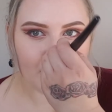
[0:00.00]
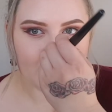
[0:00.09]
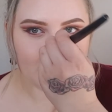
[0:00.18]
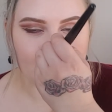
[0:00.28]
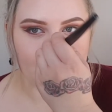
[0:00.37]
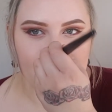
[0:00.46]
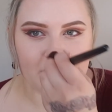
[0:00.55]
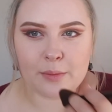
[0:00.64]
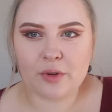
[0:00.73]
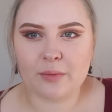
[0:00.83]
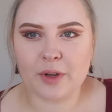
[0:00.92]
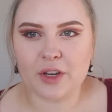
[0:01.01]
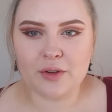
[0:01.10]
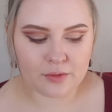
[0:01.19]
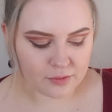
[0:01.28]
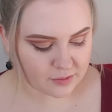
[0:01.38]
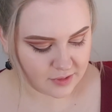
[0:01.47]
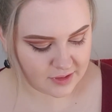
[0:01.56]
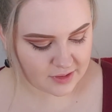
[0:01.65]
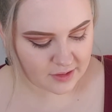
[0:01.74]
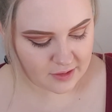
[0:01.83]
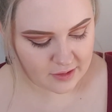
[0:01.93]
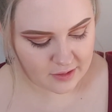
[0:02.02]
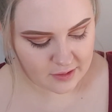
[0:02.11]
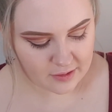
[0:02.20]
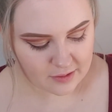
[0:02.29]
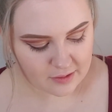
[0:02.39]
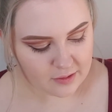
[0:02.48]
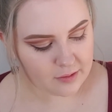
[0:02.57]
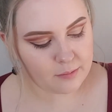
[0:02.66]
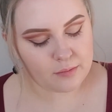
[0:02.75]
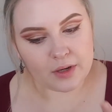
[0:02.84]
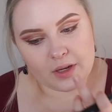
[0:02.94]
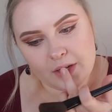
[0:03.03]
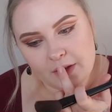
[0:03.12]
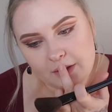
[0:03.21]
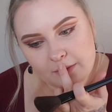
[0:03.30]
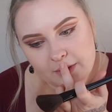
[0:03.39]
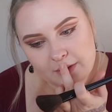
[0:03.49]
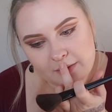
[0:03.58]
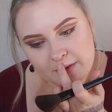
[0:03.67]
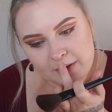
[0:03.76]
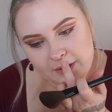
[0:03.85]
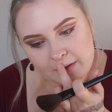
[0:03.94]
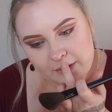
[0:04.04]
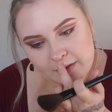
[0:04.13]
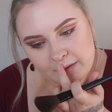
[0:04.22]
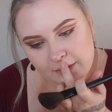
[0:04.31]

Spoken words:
Just doing the tip of my nose, my Cupid's bow.